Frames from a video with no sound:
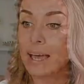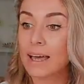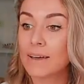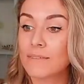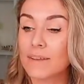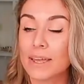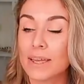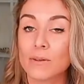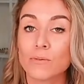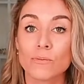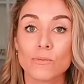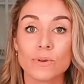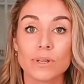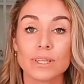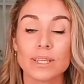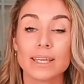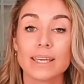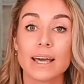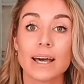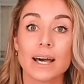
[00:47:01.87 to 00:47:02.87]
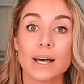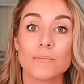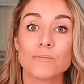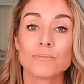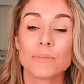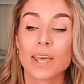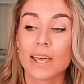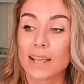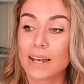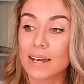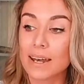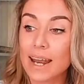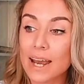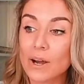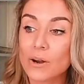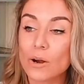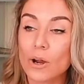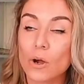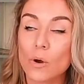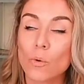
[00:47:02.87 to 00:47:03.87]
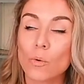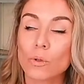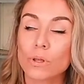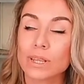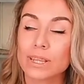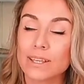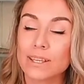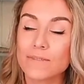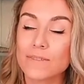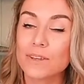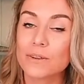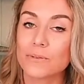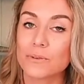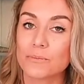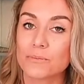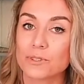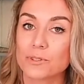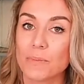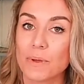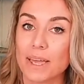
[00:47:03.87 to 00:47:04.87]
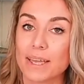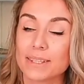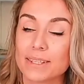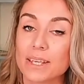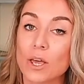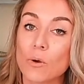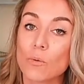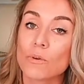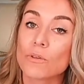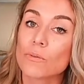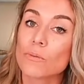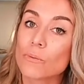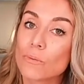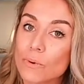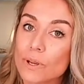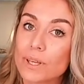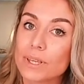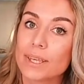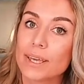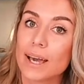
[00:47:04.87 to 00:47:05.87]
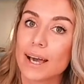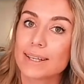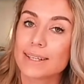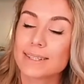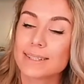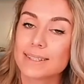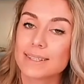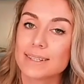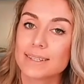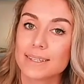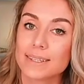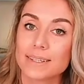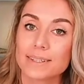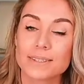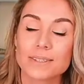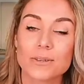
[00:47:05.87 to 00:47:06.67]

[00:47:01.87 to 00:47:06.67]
have a really um, narrow living room space with really high ceilings.